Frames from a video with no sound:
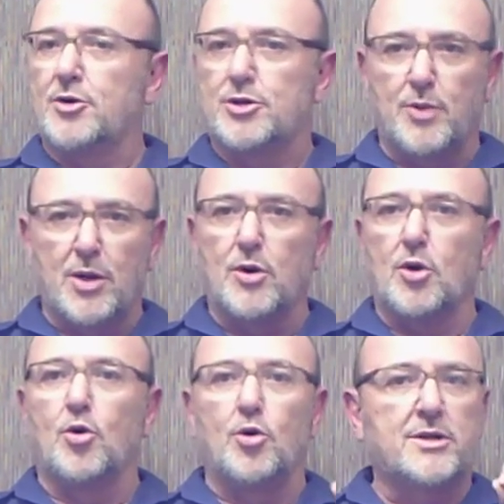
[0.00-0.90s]
because we
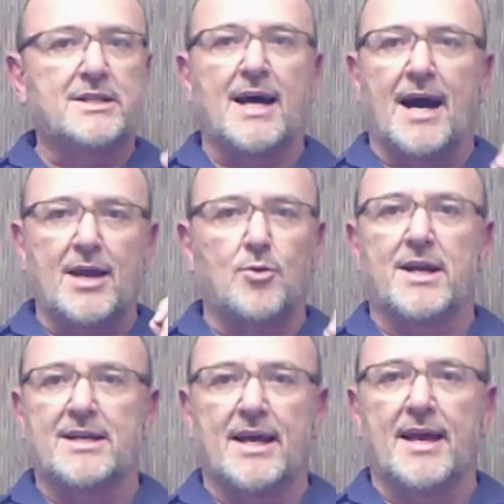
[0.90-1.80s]
will all die
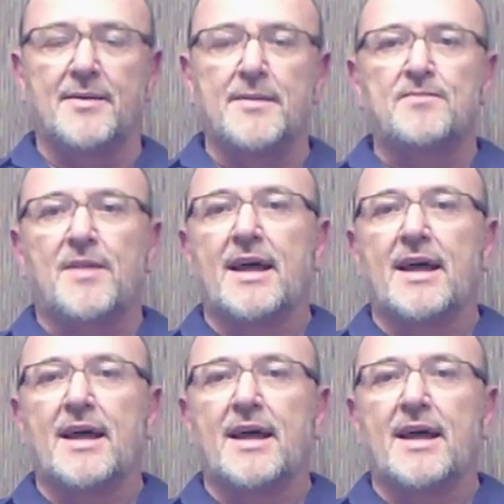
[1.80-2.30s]
one day.